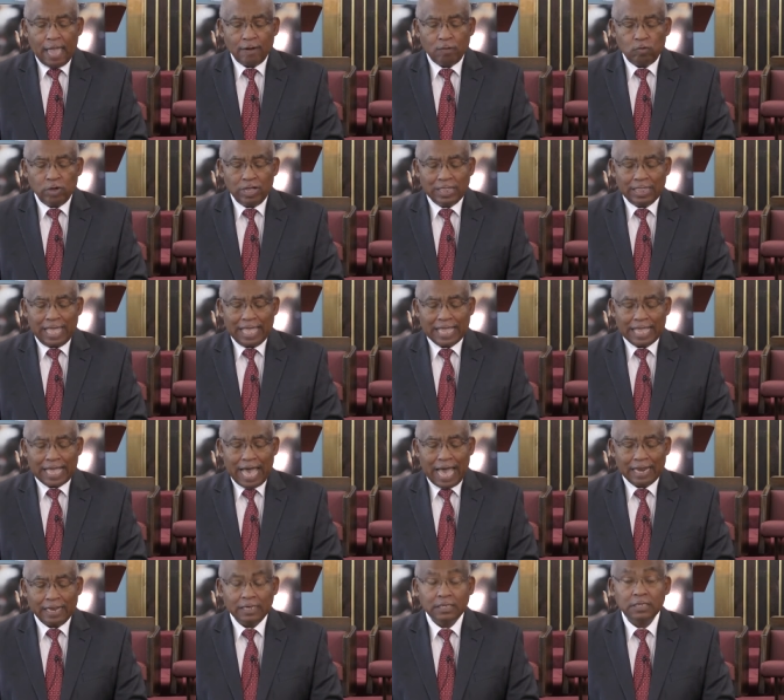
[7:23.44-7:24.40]
And when they
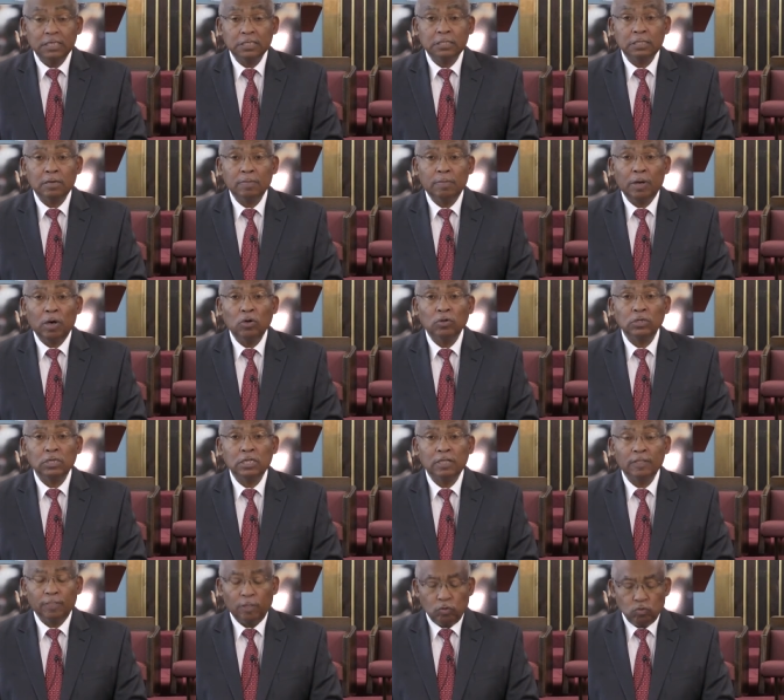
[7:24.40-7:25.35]
got into the
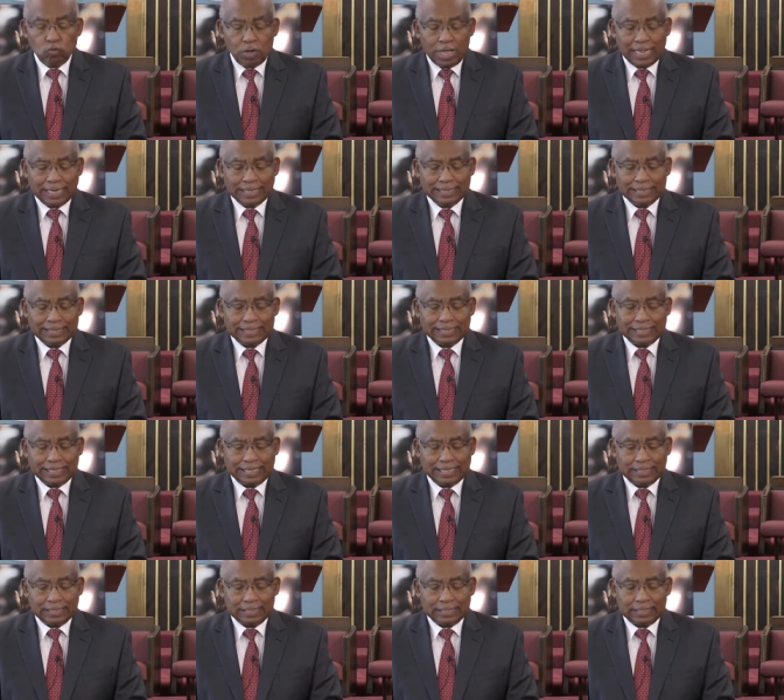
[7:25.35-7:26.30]
boat, the wind
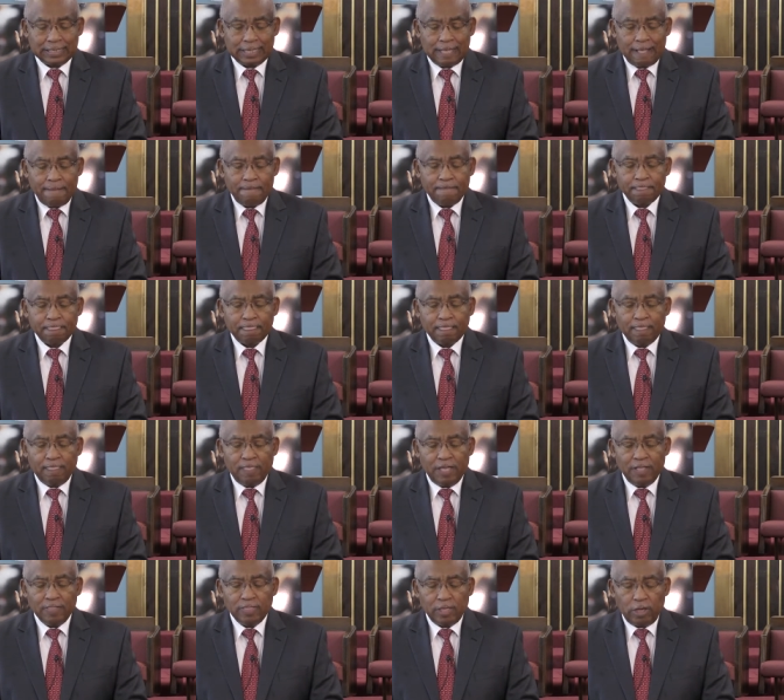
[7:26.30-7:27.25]
ceased
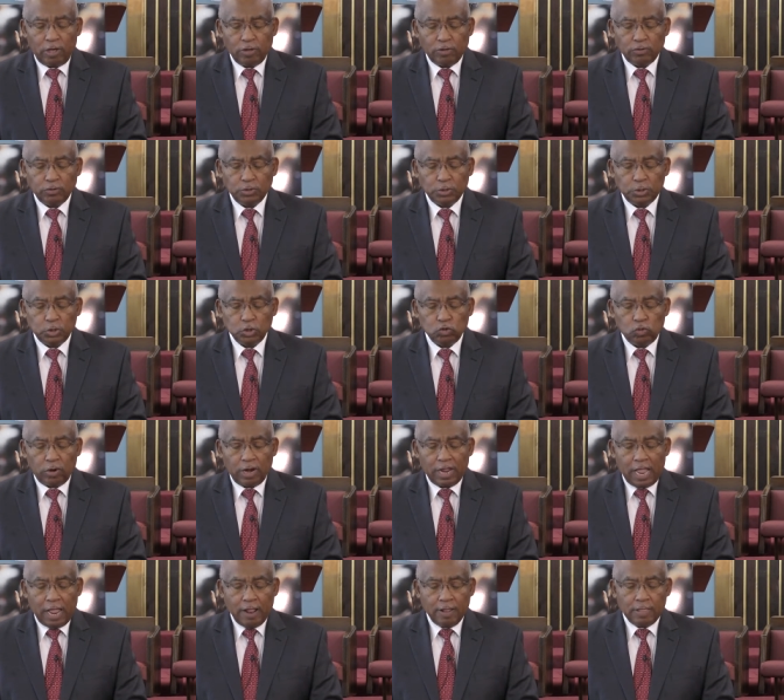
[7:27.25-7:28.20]
then those who
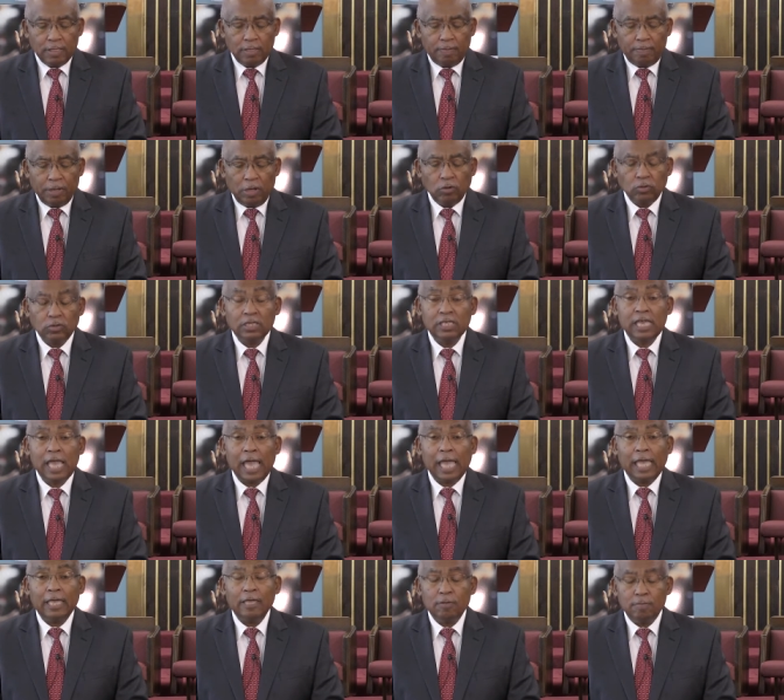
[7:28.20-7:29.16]
were in the boat
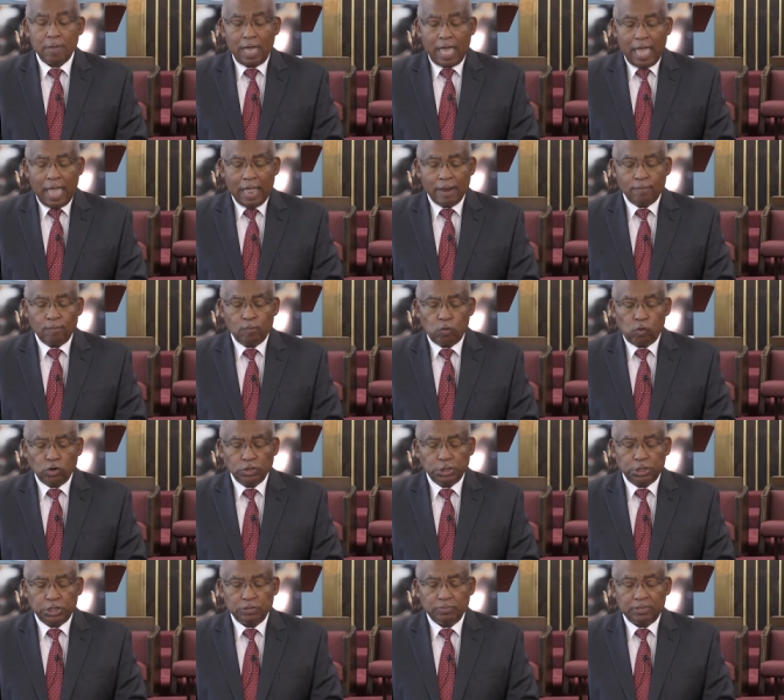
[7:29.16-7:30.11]
came and
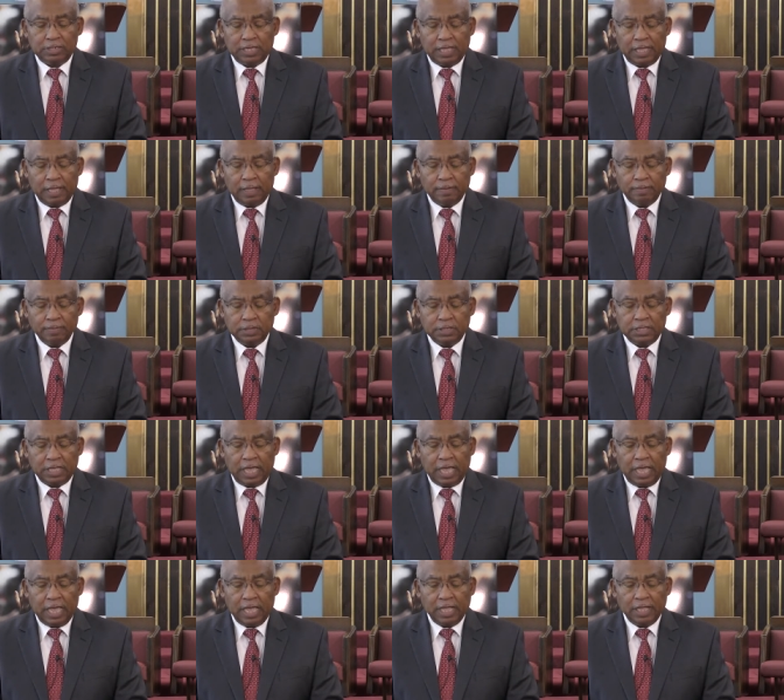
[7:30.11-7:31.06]
worshiped him,
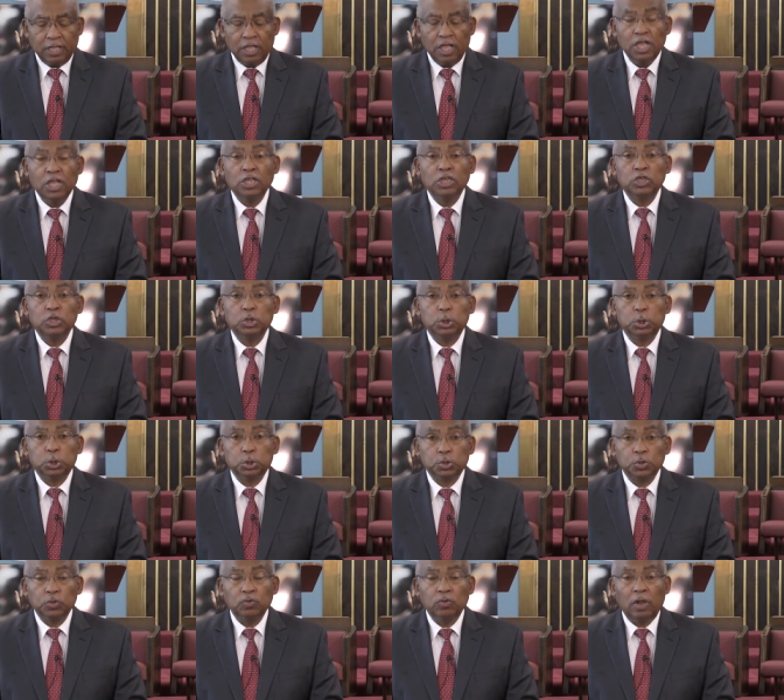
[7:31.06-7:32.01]
saying,
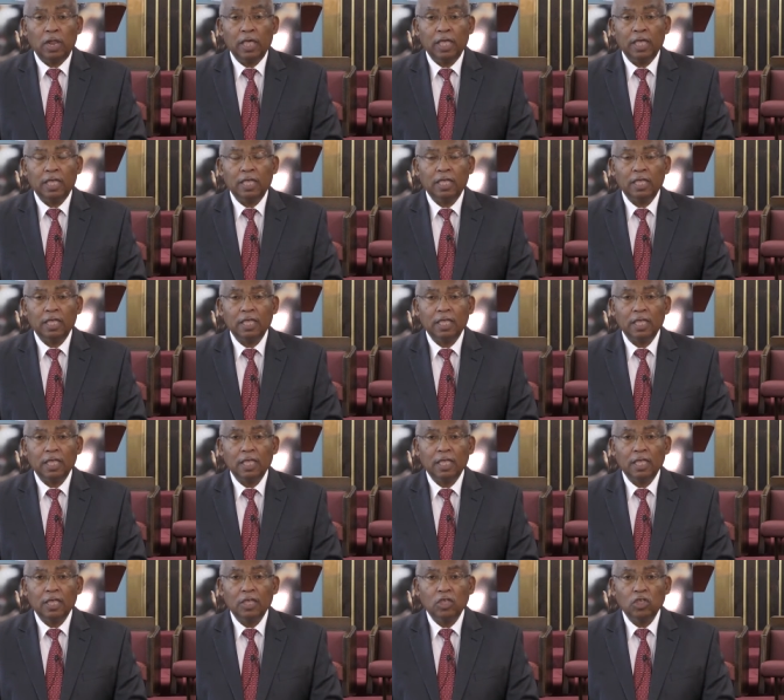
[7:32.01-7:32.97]
Truly,
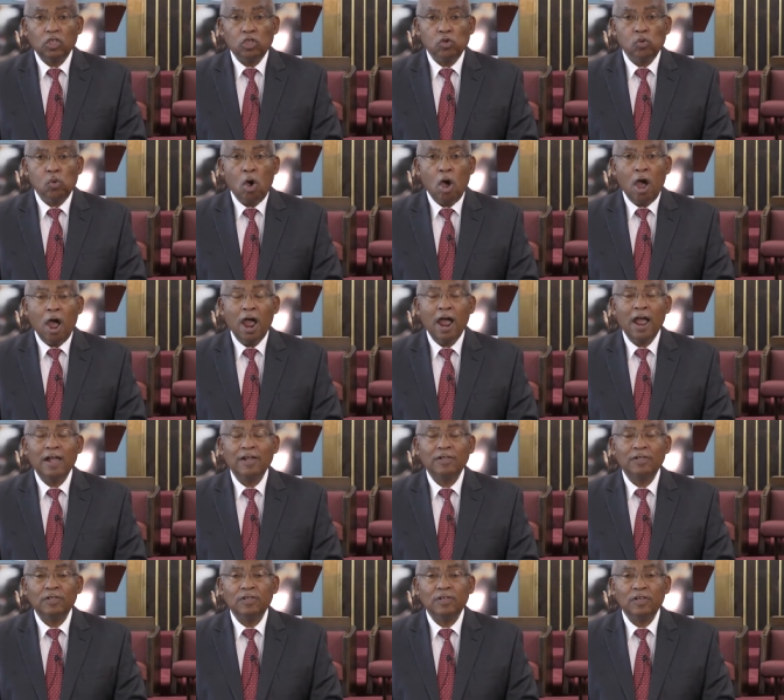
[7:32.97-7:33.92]
you
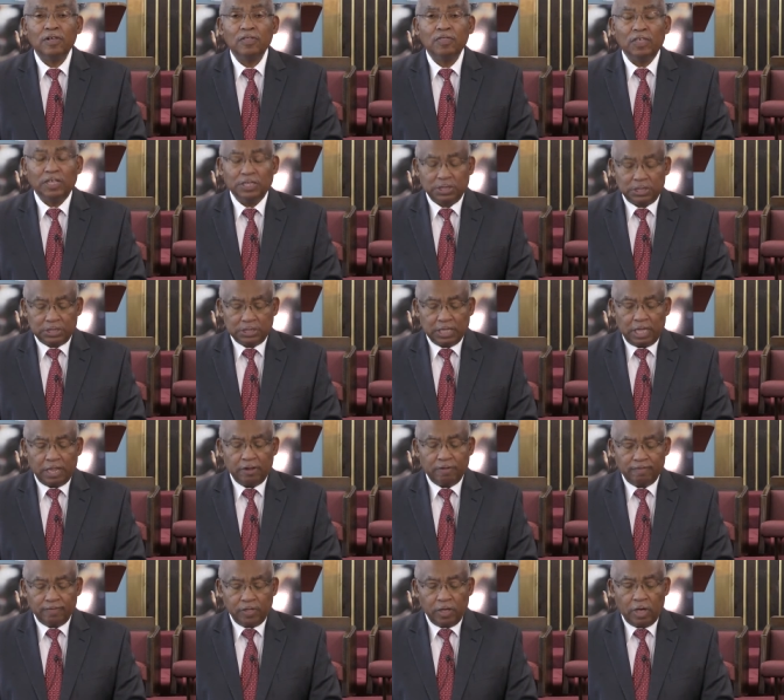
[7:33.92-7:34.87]
are the
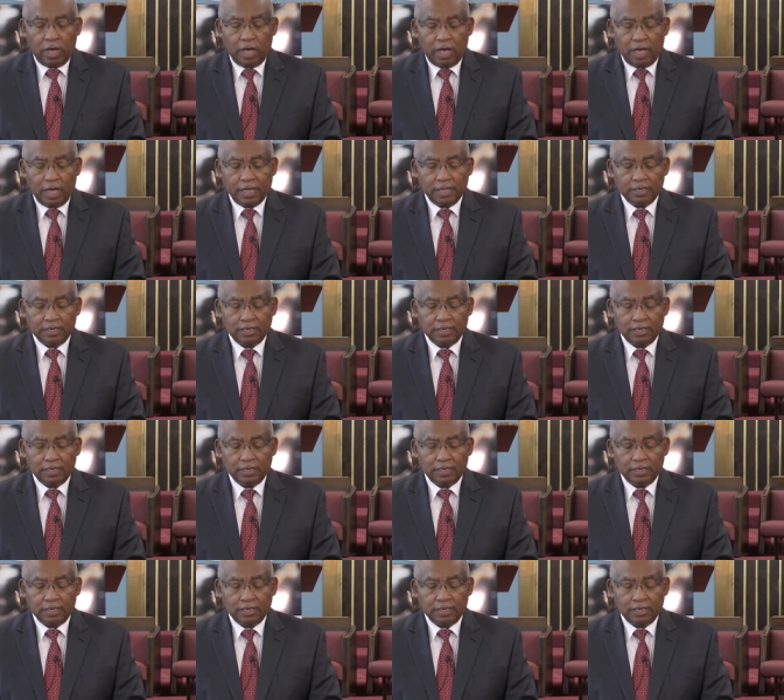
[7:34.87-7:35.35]
Son of God.